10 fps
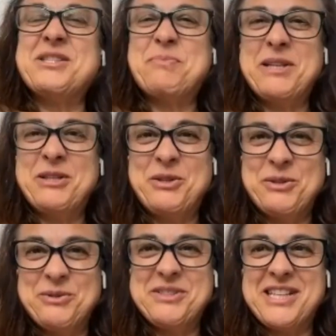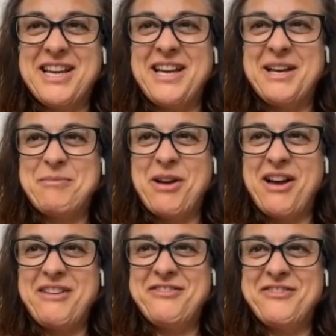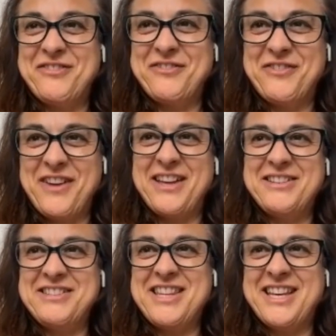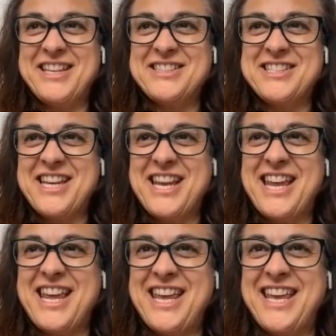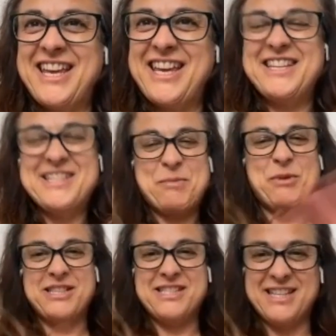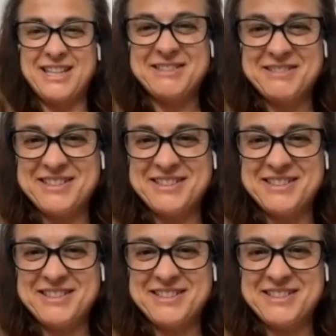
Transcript: been good. I've found that it is a mindset,